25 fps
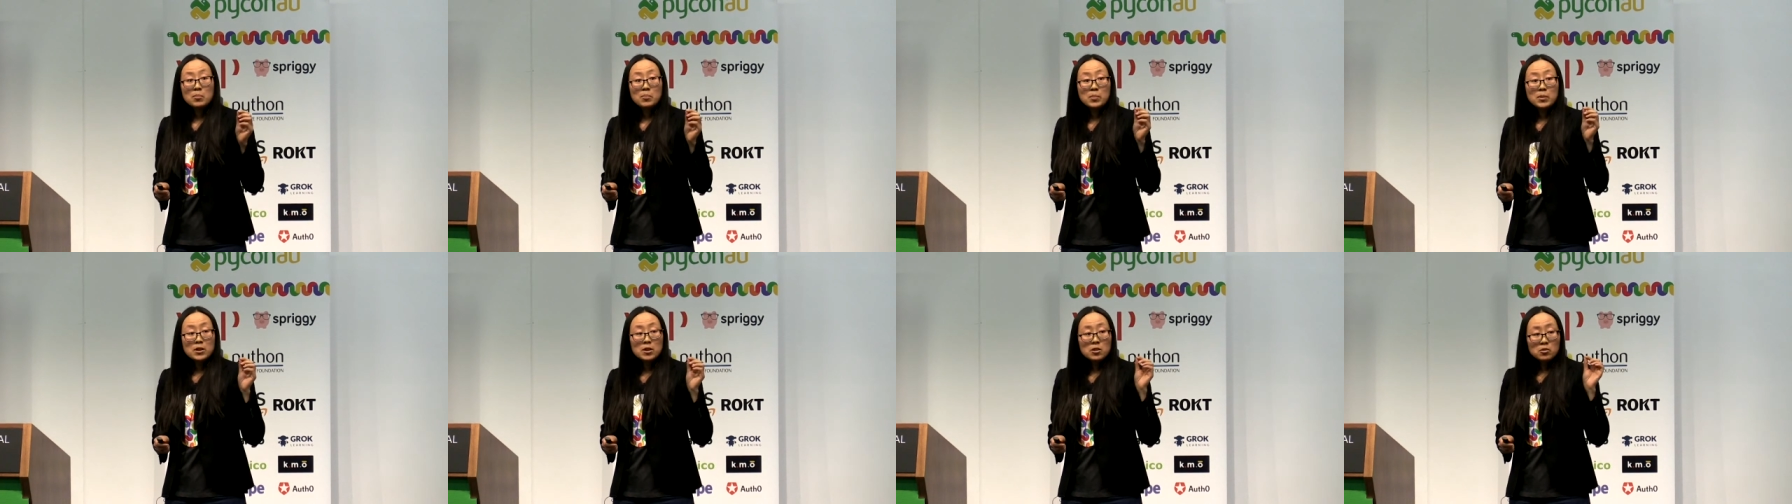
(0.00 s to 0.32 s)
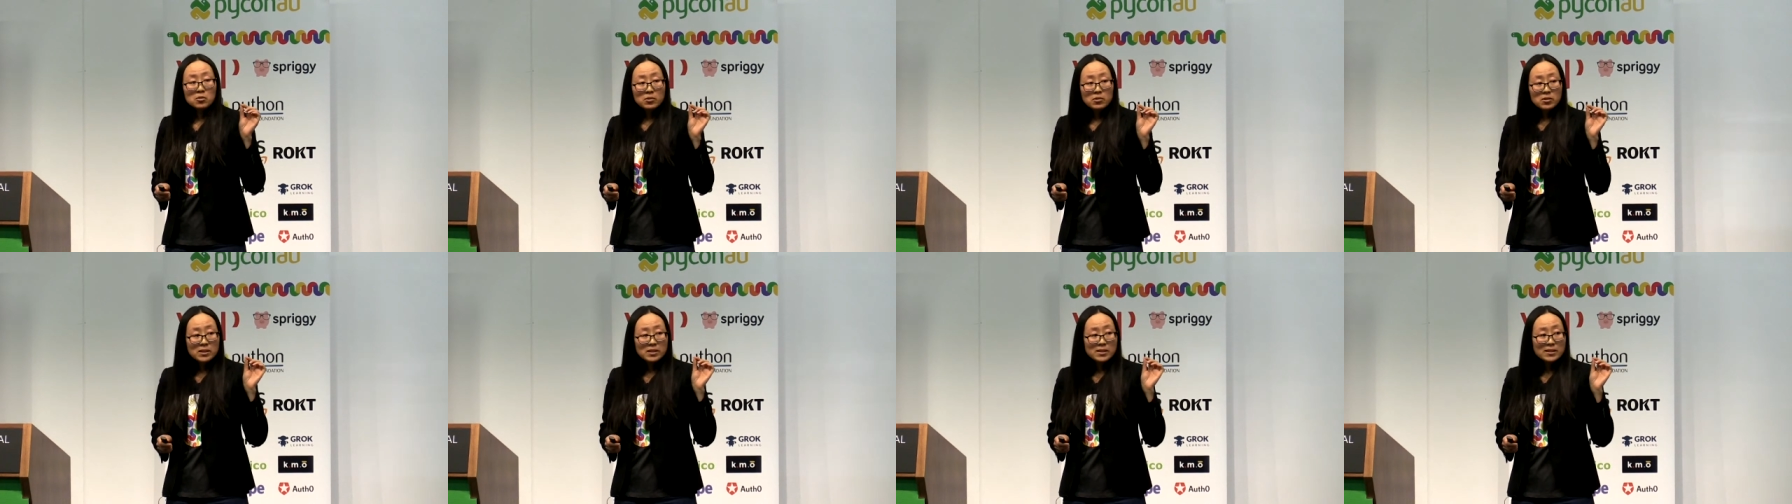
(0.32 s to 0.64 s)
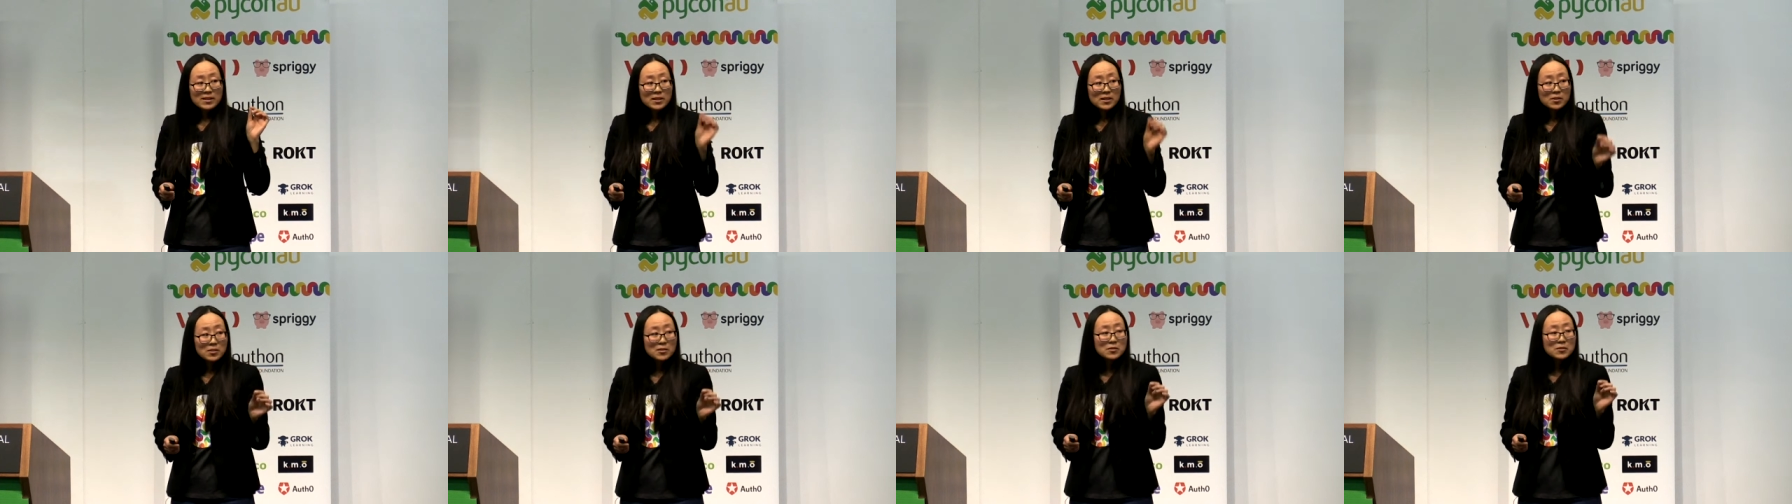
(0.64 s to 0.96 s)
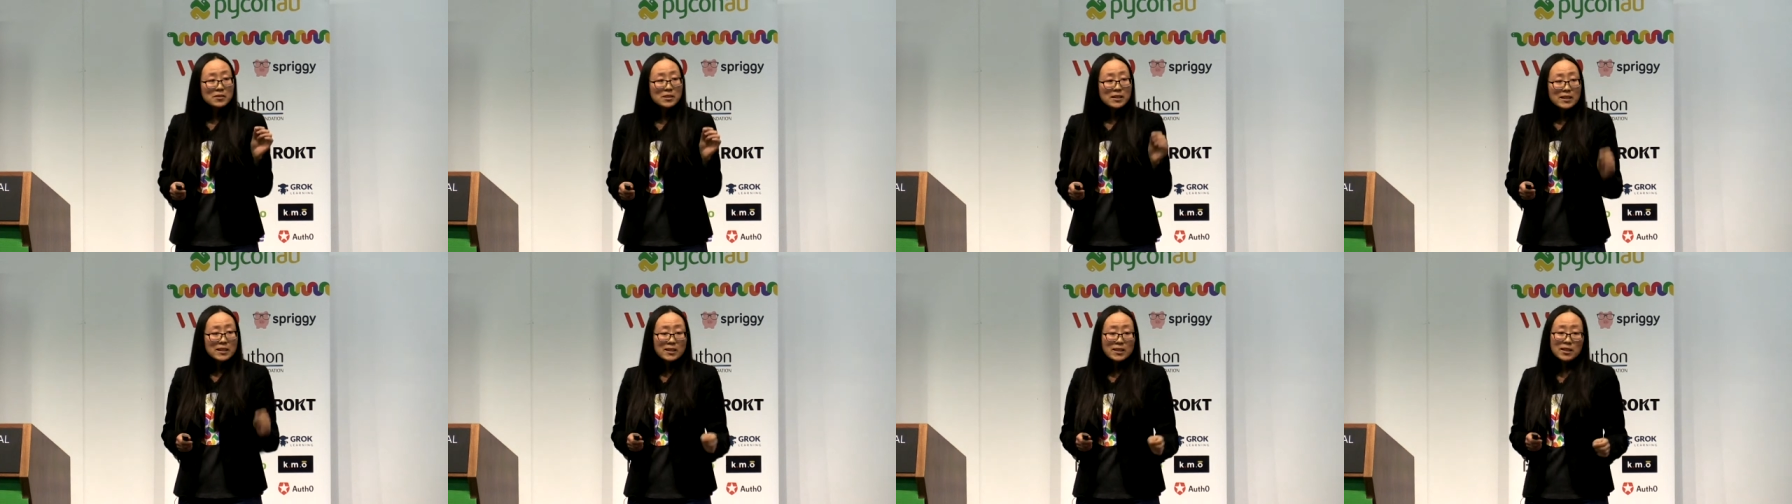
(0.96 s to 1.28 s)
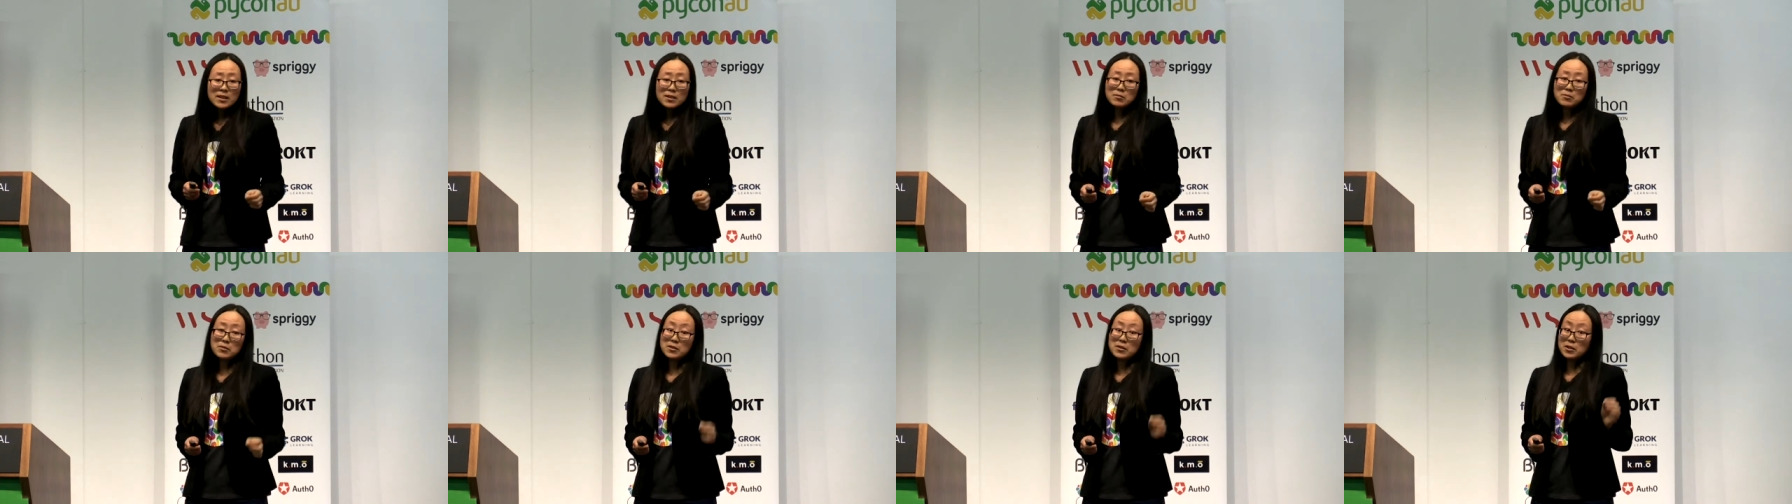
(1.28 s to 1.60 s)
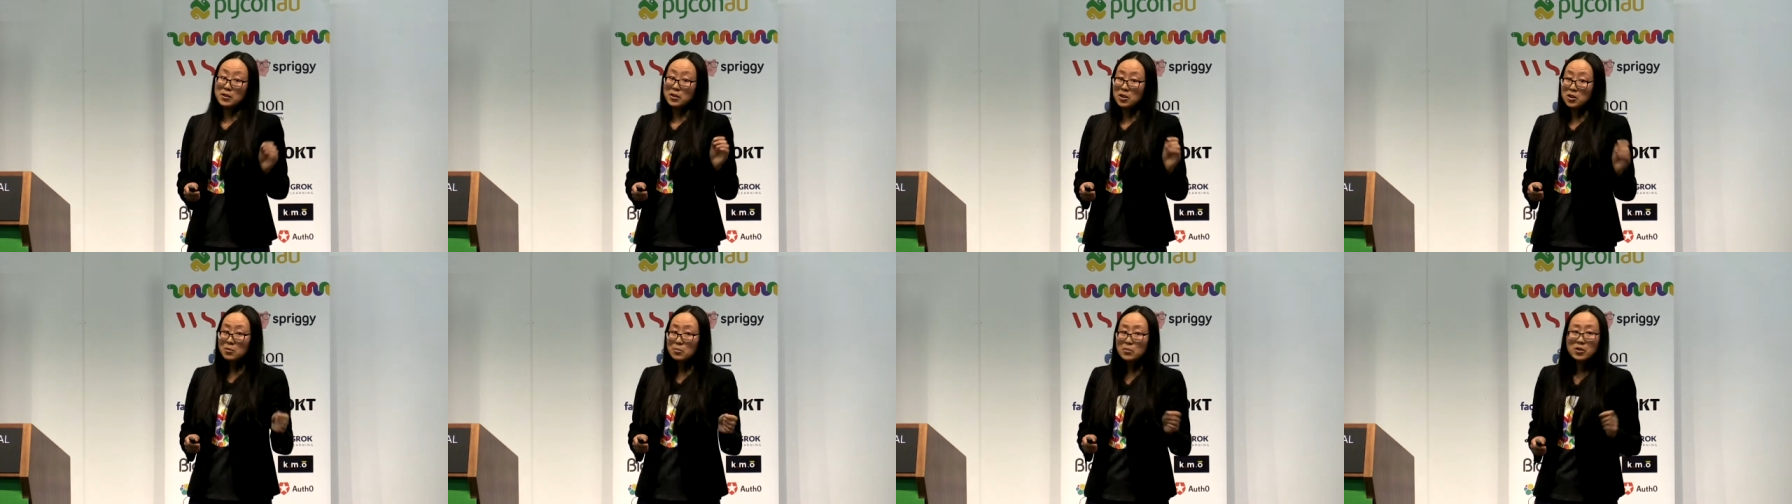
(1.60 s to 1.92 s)
But you're still dealing with the
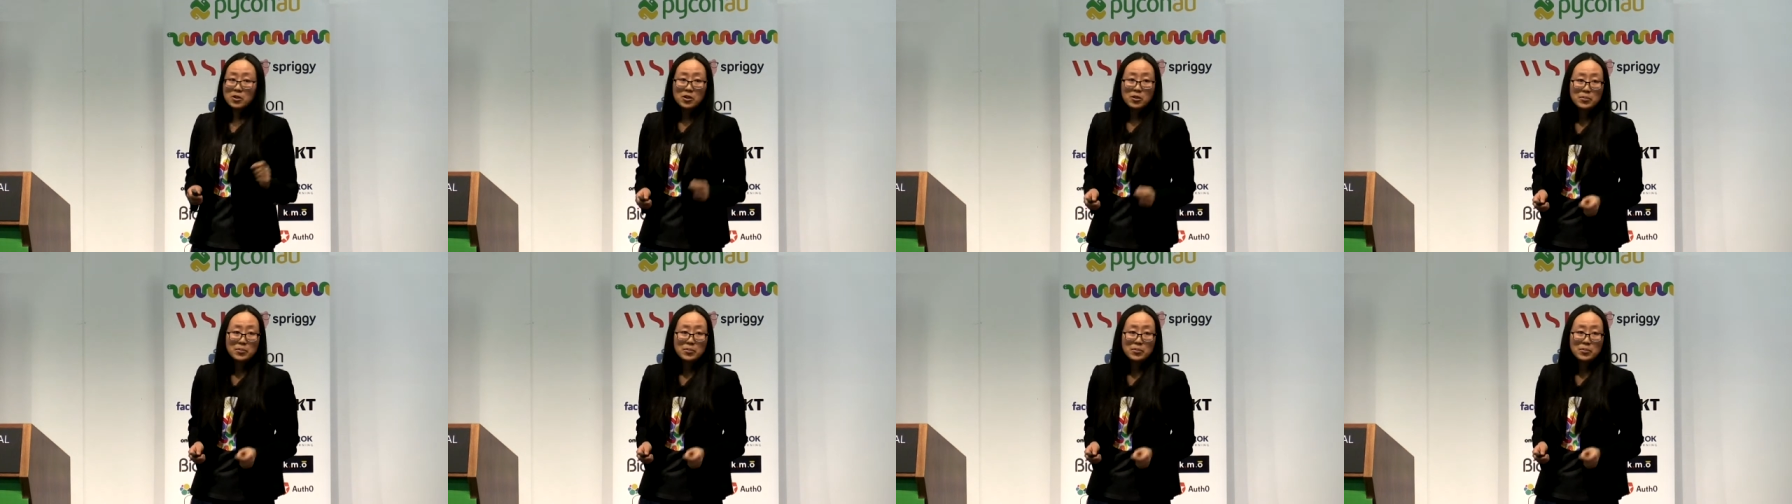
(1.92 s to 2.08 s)
human